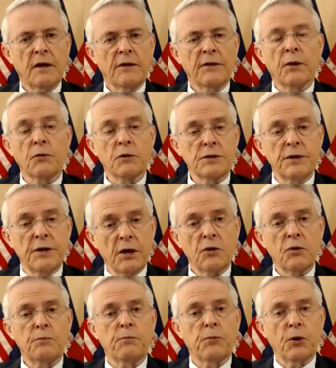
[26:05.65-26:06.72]
There was
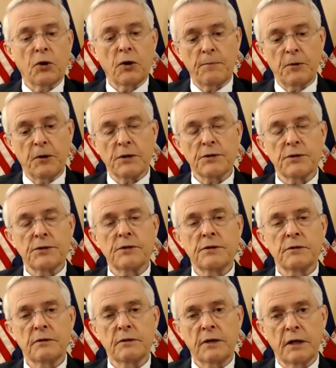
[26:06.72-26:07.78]
no purpose
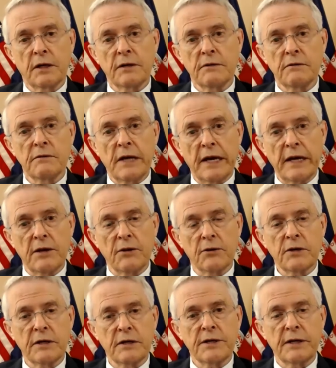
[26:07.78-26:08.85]
in NATO
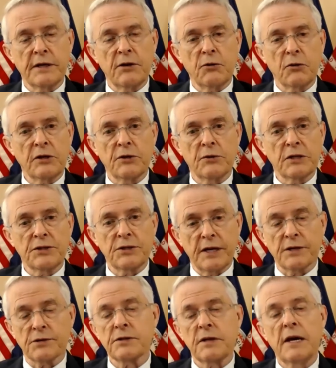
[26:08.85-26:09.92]
continuing to
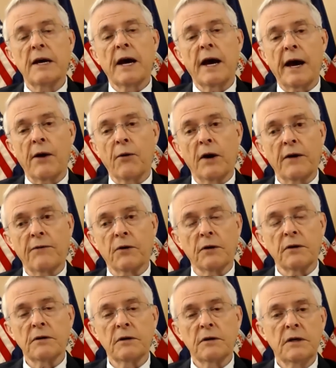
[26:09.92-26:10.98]
exist.
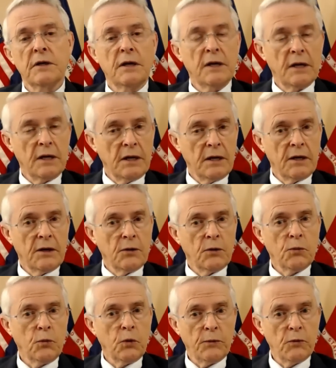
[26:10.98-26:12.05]
However,
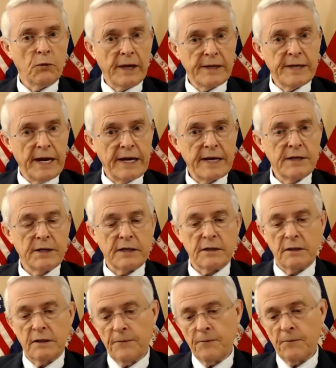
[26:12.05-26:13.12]
we retained
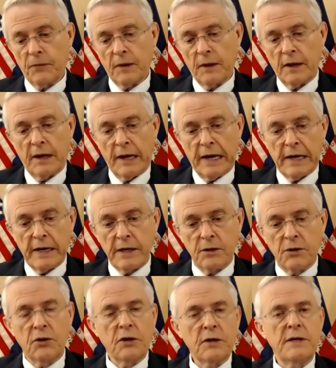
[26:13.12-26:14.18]
it, and it
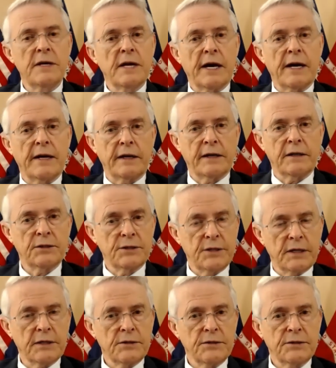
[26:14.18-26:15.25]
could not
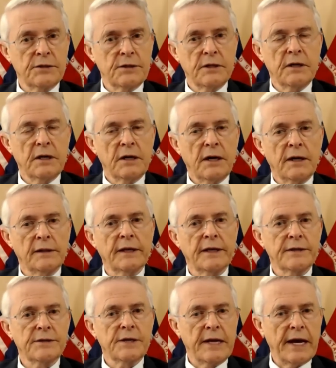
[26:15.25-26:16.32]
exist
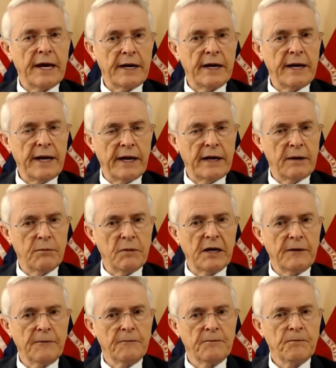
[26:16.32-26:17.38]
unless it had an
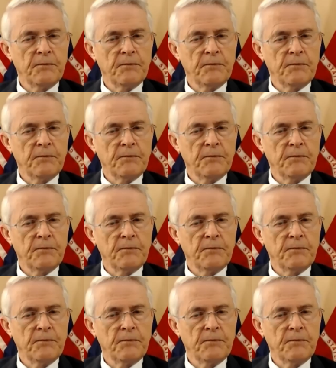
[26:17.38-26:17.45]
enemy.